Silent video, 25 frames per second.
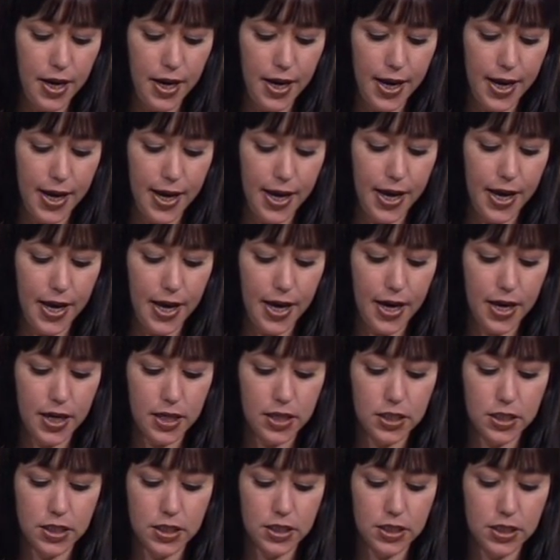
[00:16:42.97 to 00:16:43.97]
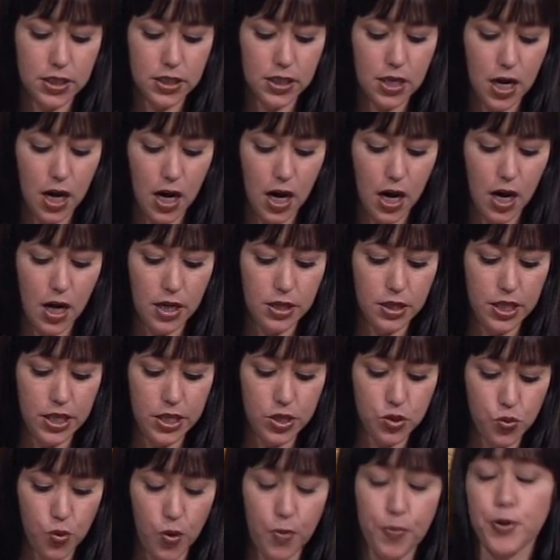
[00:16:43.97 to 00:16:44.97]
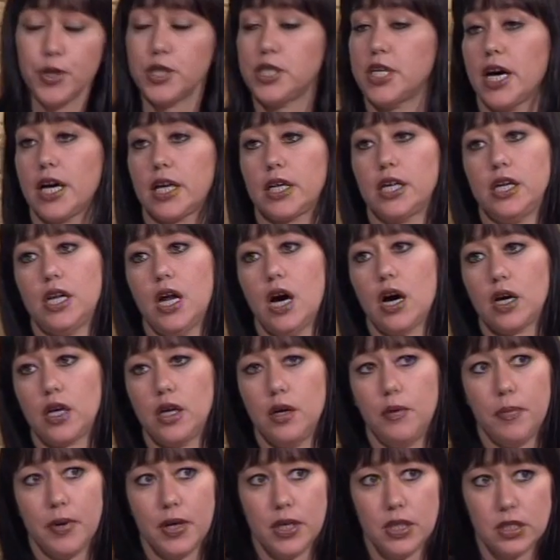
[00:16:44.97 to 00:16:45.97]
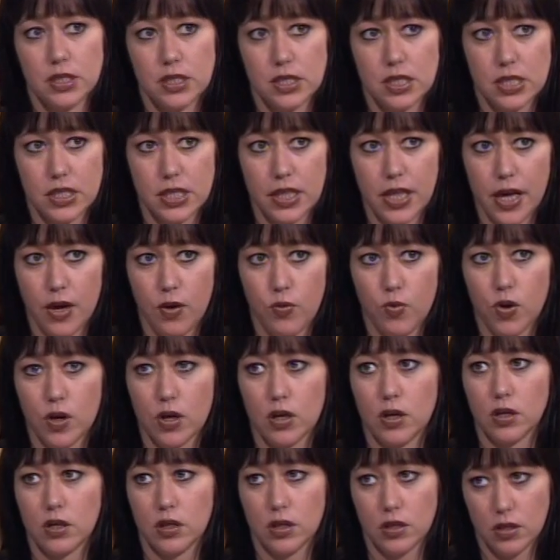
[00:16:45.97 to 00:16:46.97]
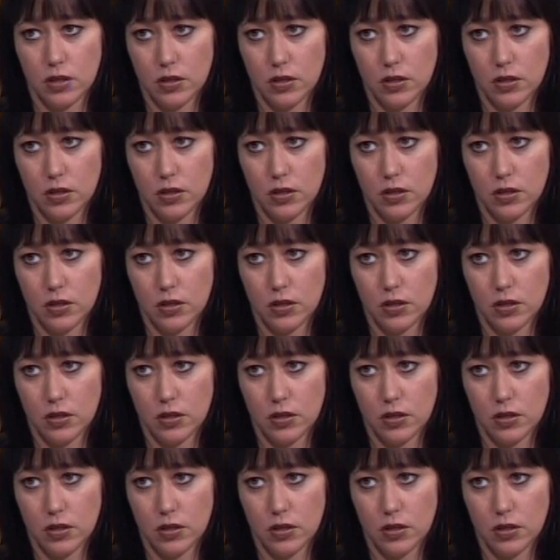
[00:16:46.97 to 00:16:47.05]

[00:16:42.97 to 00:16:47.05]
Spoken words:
And these were protected documents. They were